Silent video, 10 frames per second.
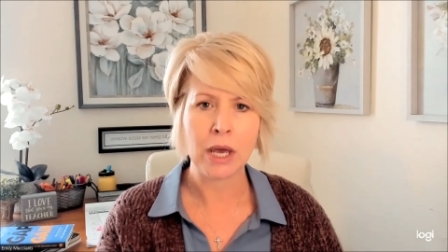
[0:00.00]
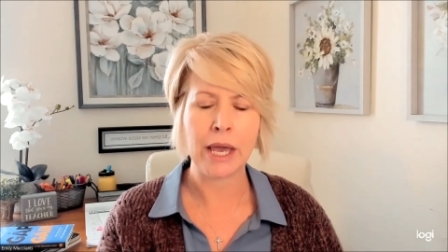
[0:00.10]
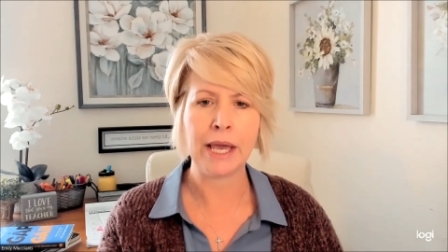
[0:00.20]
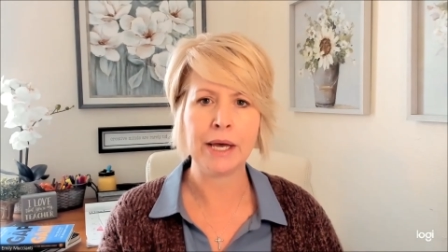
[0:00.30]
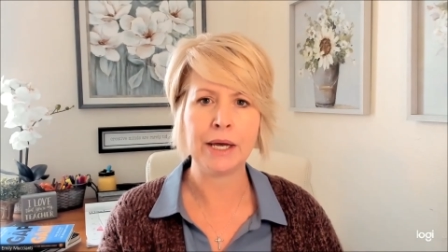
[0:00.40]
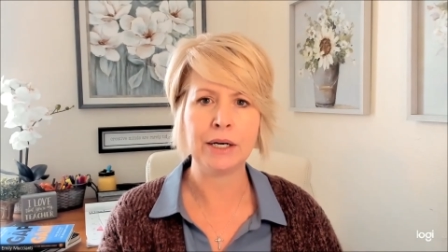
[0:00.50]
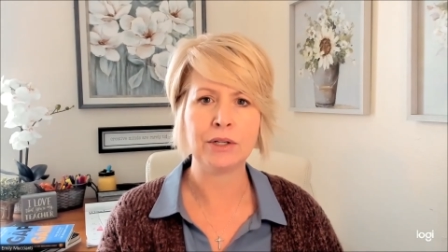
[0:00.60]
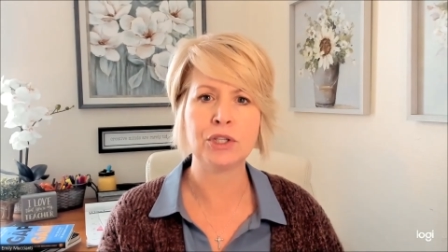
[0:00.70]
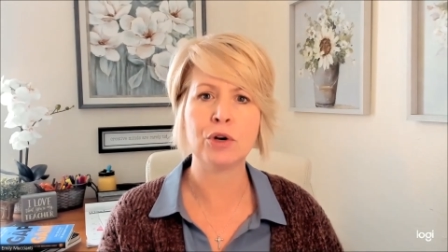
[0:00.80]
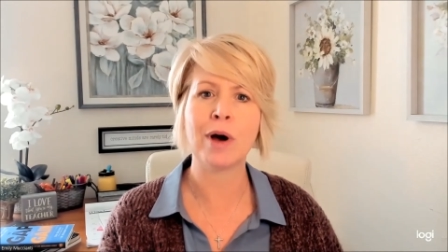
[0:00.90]
And
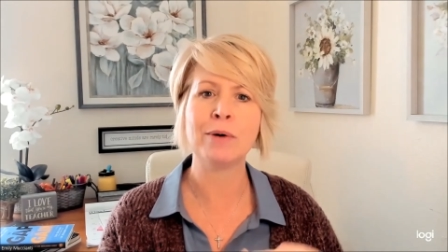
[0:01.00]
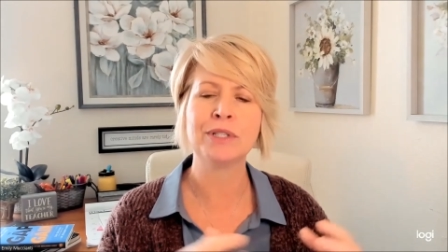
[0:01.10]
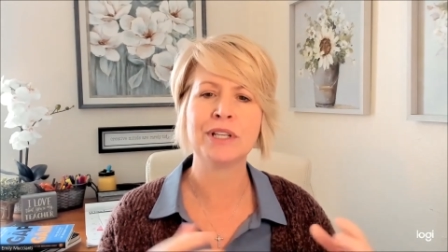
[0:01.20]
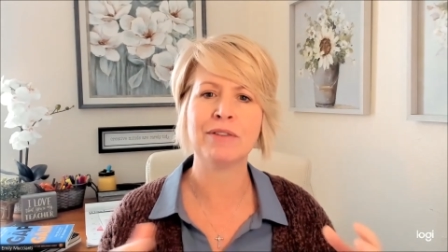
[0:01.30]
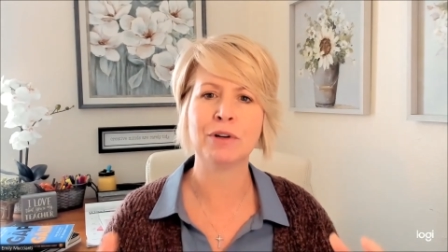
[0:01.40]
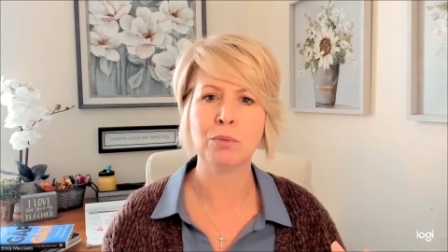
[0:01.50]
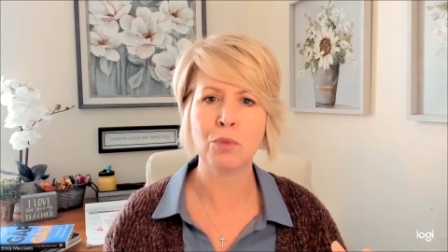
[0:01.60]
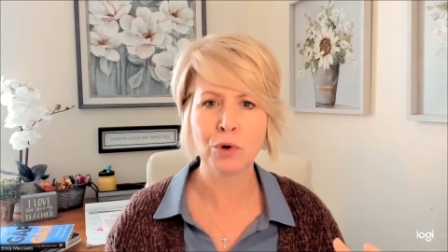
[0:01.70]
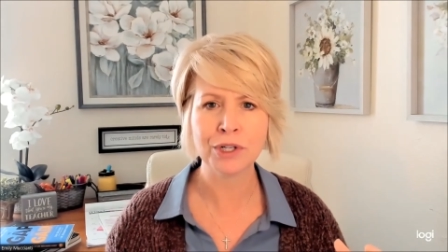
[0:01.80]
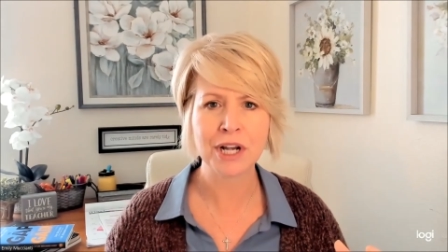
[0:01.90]
so I was given
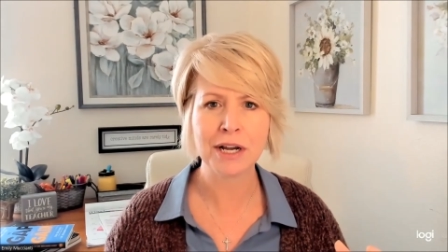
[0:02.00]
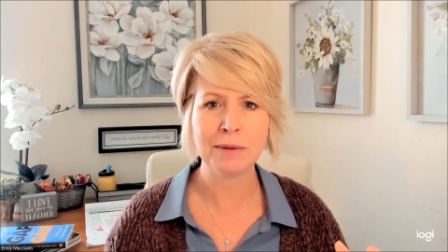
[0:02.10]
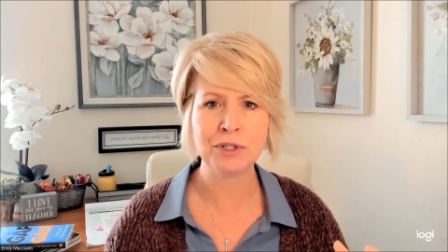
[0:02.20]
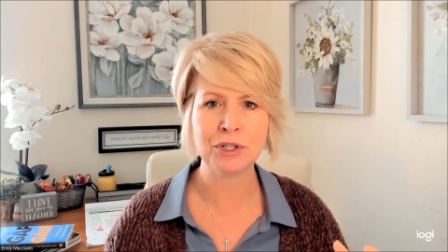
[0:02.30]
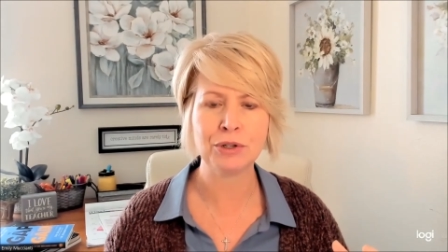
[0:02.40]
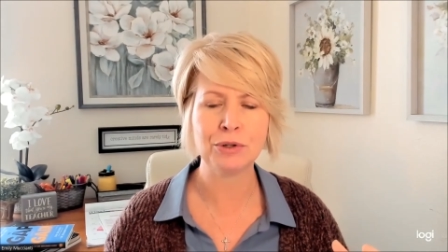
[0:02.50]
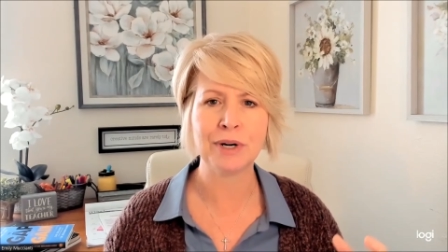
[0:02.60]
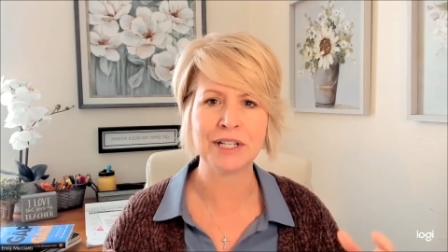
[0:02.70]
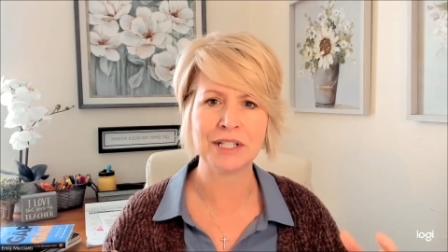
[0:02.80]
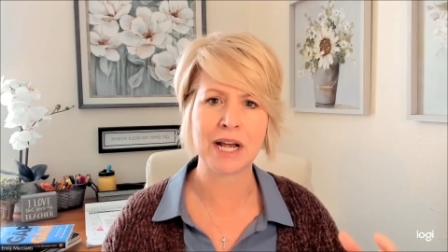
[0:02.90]
more time to
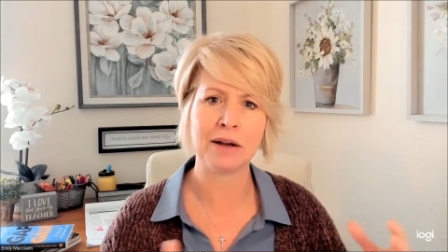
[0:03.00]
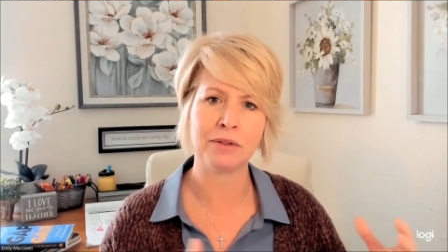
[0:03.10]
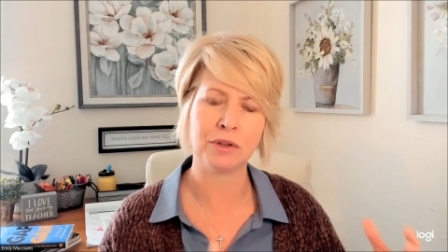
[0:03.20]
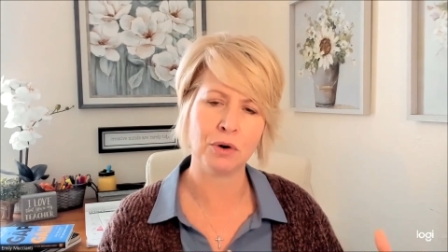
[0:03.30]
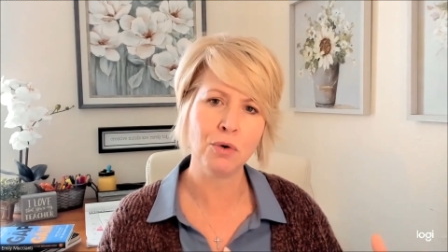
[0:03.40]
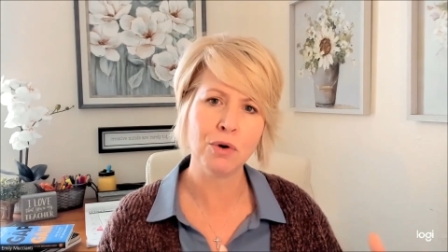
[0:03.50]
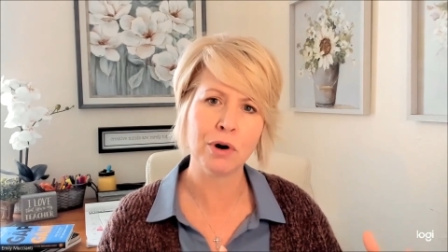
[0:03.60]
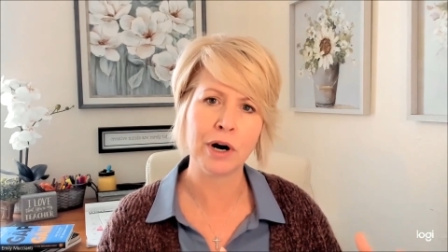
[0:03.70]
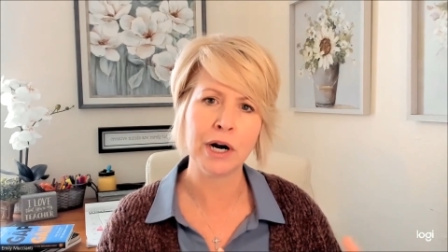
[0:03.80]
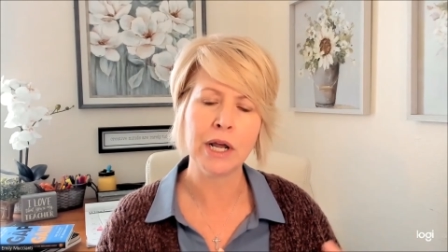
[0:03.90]
attack the
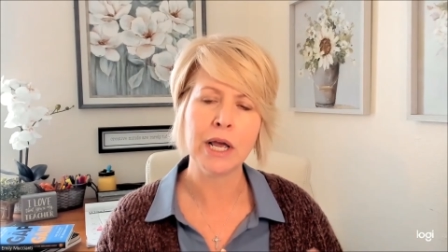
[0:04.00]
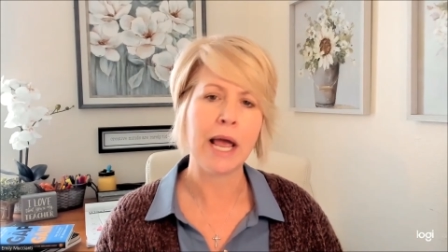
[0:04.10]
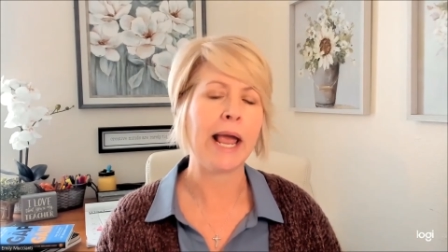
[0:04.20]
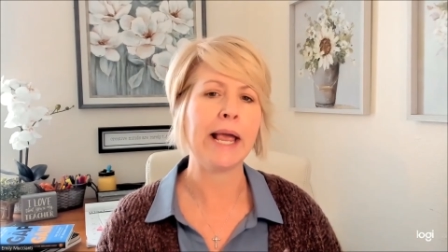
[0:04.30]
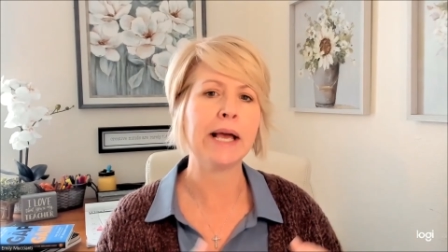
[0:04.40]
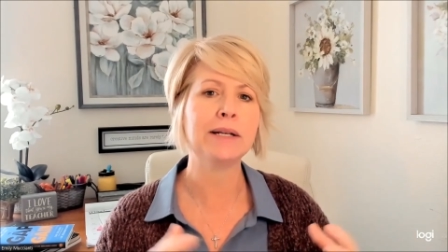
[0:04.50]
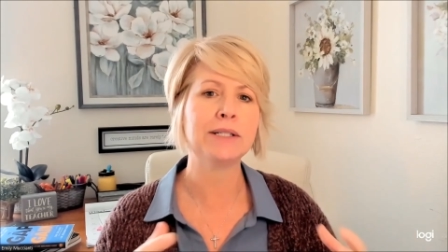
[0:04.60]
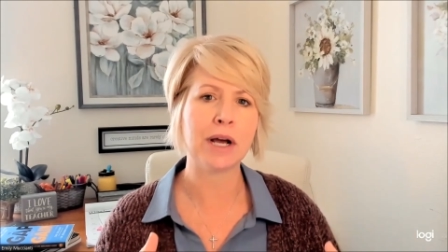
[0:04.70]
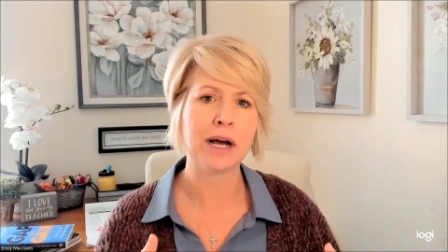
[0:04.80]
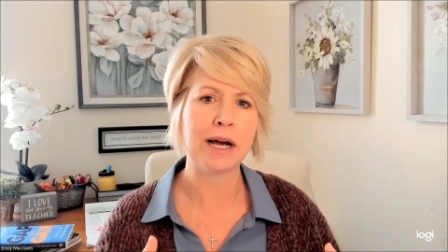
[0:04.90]
core and
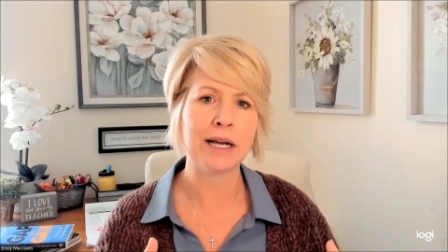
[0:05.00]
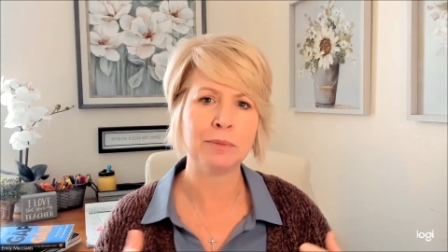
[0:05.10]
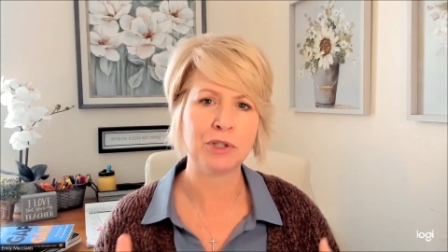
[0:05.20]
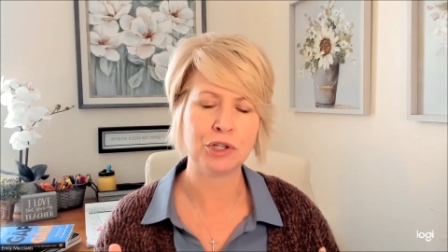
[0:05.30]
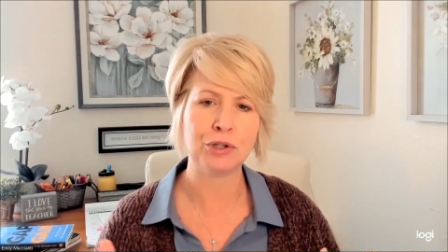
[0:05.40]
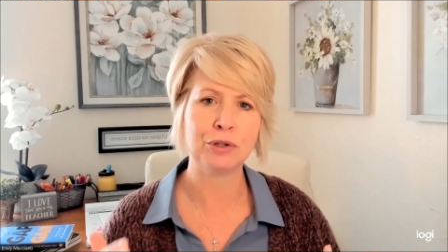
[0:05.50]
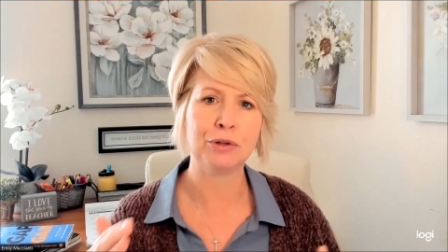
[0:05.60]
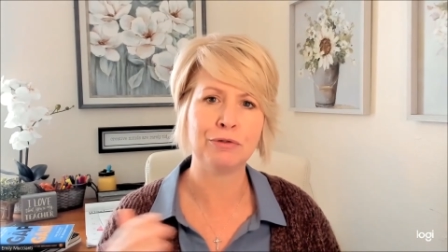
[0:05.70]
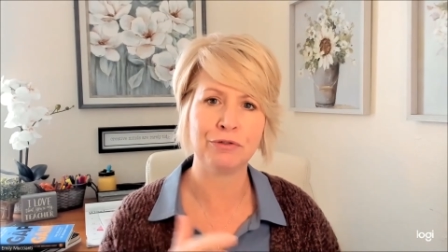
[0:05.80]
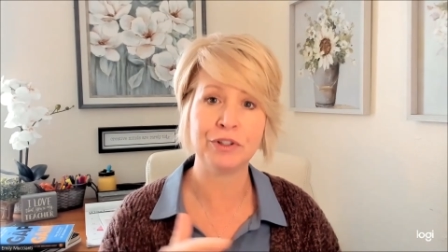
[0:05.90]
time
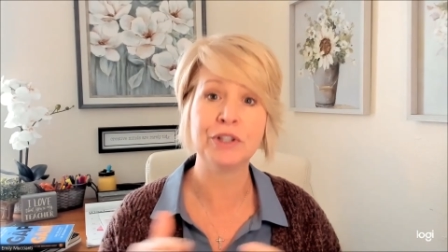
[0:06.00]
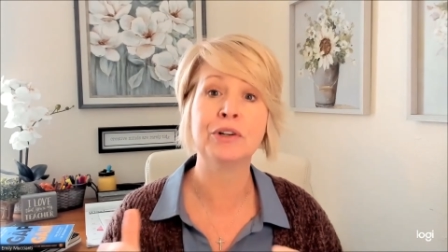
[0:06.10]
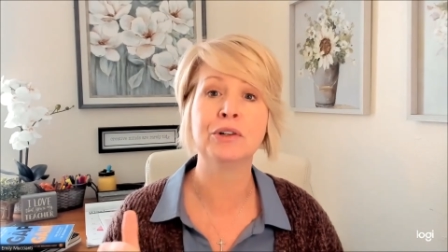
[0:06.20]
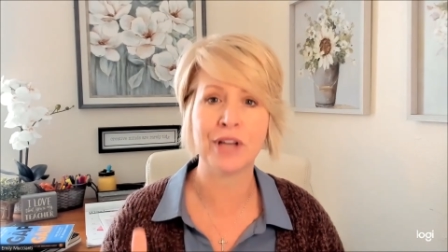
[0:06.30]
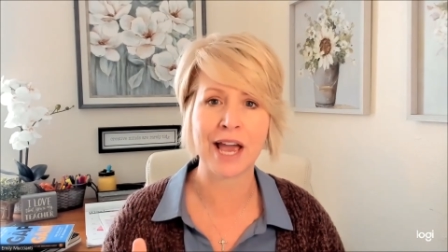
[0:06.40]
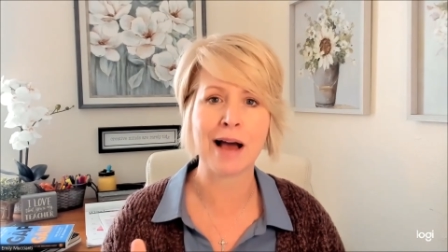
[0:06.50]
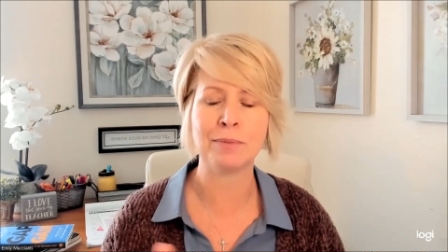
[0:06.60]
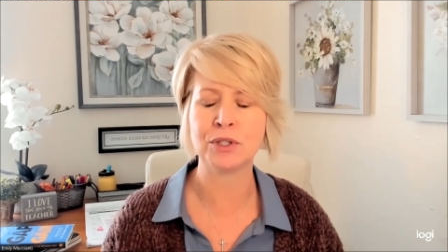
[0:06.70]
to fill gaps.